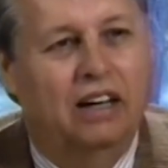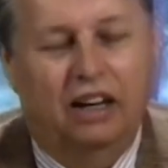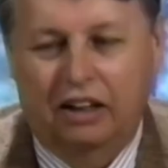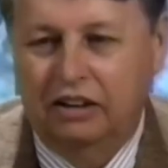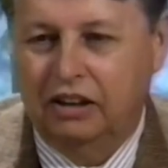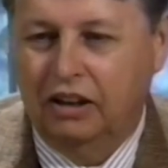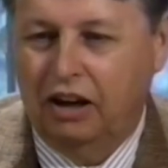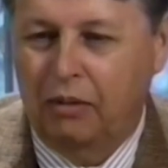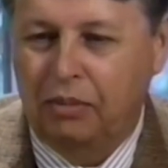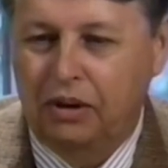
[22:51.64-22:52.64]
And uh,
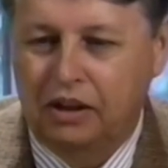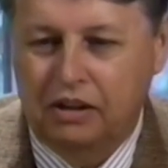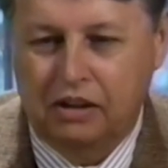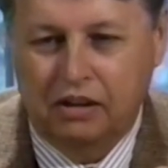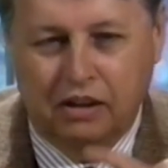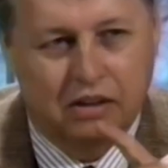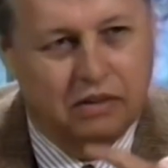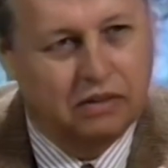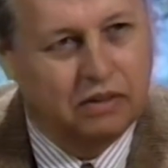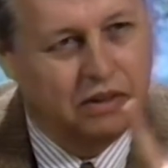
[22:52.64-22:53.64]
up in the uh,
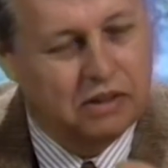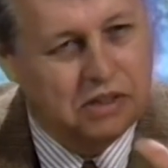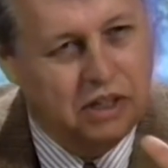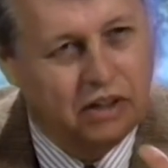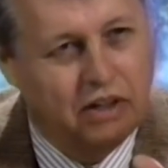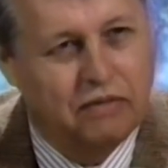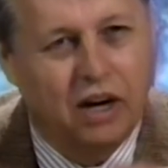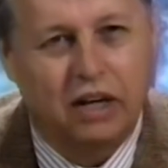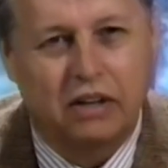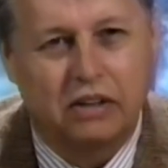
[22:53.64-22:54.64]
Sierra
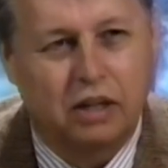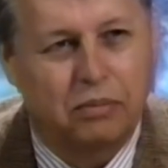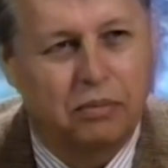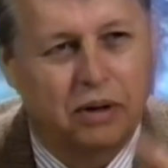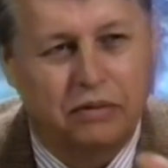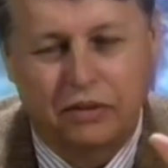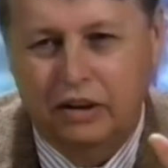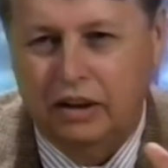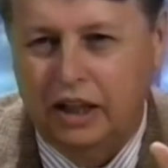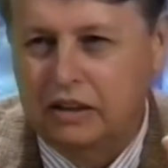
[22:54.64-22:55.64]
Nevadas, up above
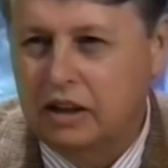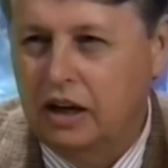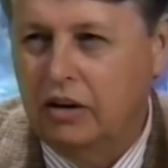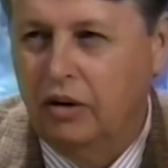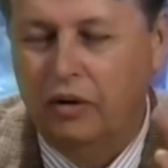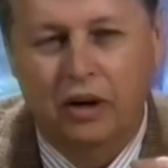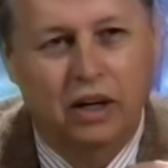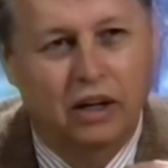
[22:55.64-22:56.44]
uh, Lake Tahoe,